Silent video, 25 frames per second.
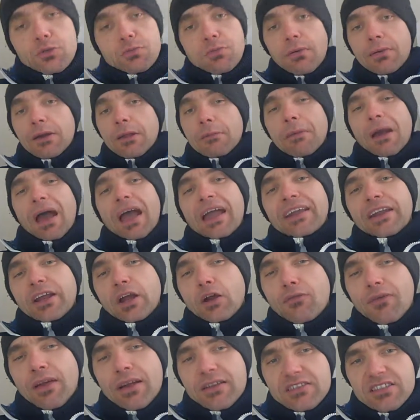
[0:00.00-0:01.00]
who's probably batting
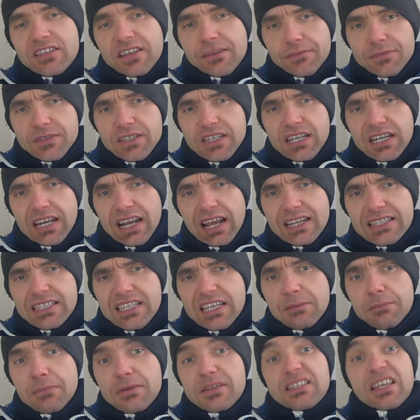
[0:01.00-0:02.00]
it around
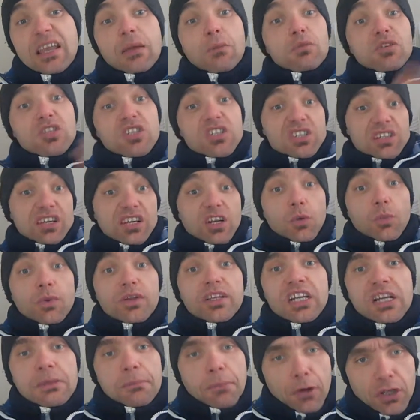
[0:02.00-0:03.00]
17-18%, which isn't going to
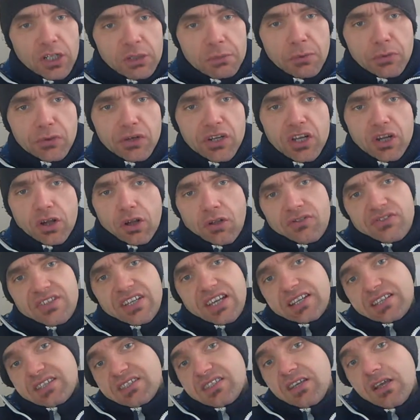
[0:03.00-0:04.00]
win any bodybuilding
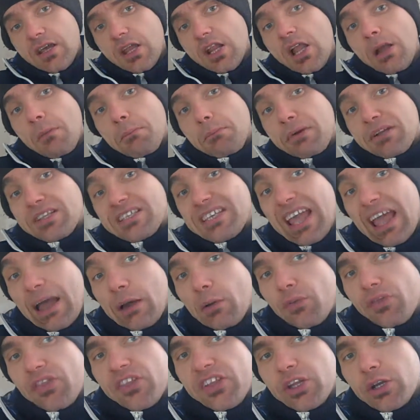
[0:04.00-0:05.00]
contests, but
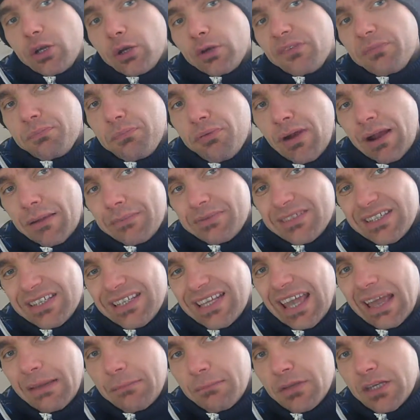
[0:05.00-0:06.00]
healthy enough perhaps
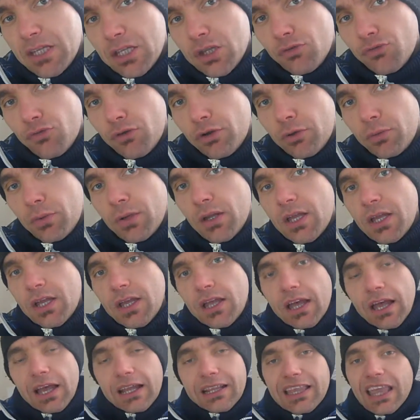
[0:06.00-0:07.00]
to get me through
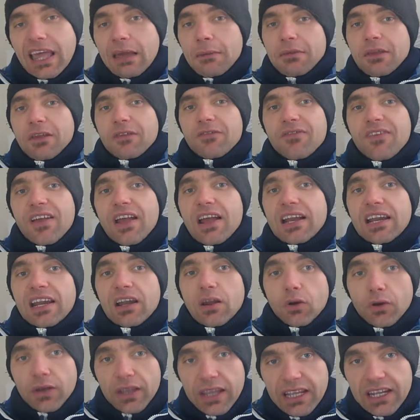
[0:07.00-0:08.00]
and get me a
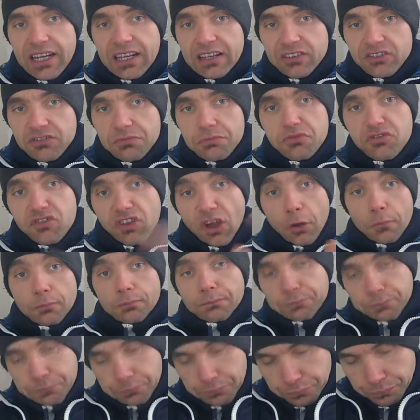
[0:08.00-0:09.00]
fairly long innings. So
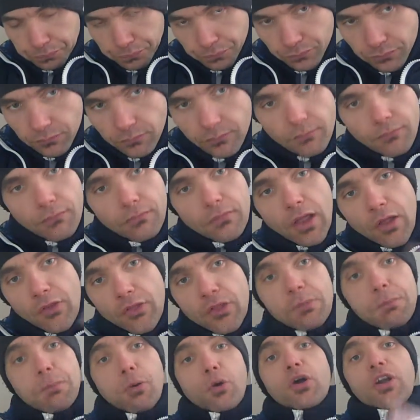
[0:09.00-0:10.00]

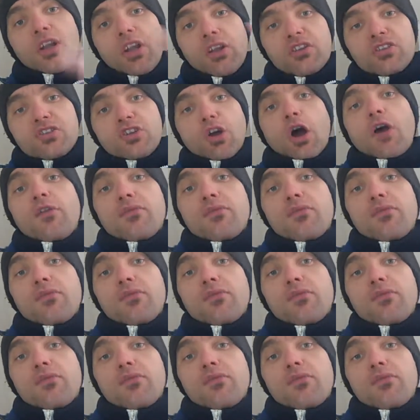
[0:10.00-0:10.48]
the point on